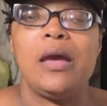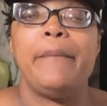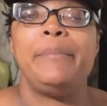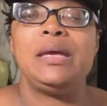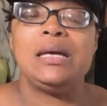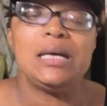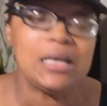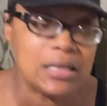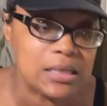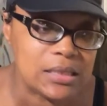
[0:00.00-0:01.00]

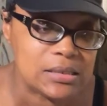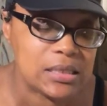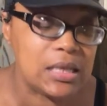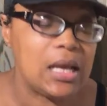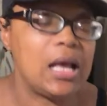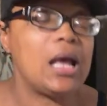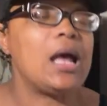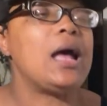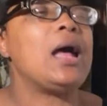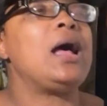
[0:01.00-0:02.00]
Because
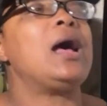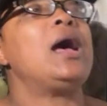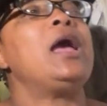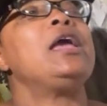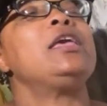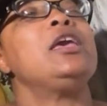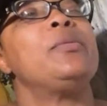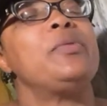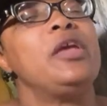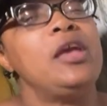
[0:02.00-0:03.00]
I
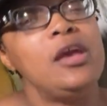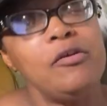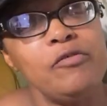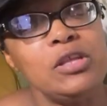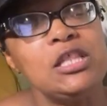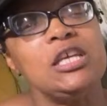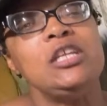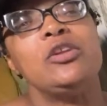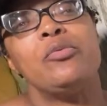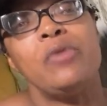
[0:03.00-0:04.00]
kept
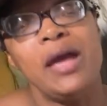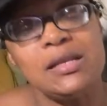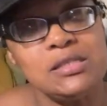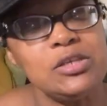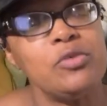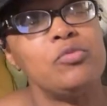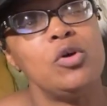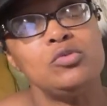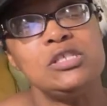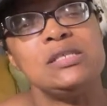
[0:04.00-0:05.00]
everything, the rats and the
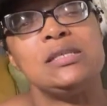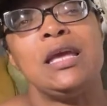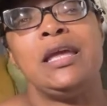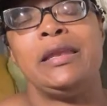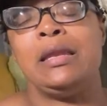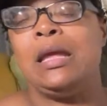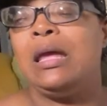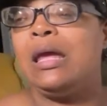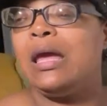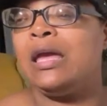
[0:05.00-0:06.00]
roaches and
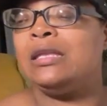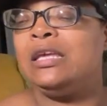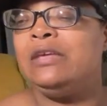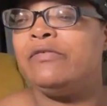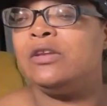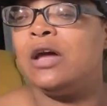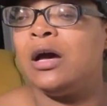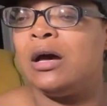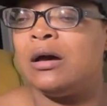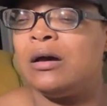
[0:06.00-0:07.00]
and even
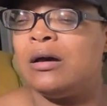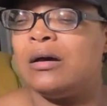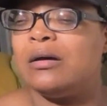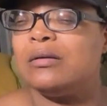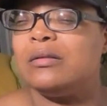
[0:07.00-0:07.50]
uh